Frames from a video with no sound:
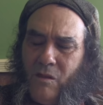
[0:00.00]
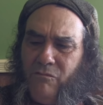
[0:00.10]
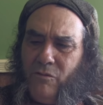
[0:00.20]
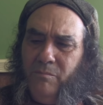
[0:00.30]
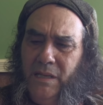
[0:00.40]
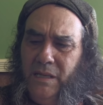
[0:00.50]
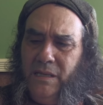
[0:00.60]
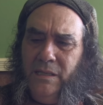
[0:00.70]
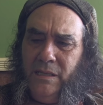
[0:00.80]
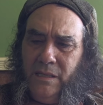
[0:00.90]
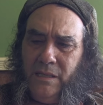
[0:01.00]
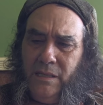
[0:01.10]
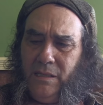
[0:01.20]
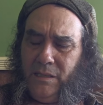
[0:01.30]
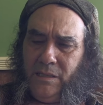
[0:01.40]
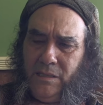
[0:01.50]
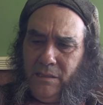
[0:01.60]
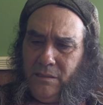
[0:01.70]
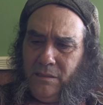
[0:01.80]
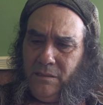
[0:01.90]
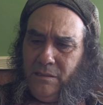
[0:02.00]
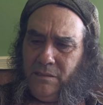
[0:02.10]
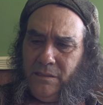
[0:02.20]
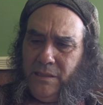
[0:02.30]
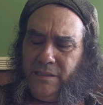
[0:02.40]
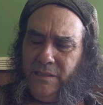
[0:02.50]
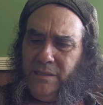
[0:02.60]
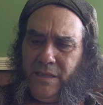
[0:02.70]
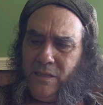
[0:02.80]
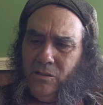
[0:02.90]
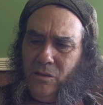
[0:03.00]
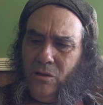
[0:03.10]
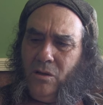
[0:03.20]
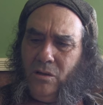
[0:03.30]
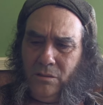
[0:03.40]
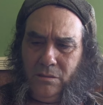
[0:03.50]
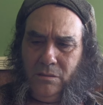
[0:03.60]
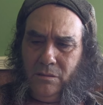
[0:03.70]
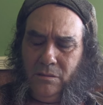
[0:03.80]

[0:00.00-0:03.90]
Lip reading: For me, it didn't take long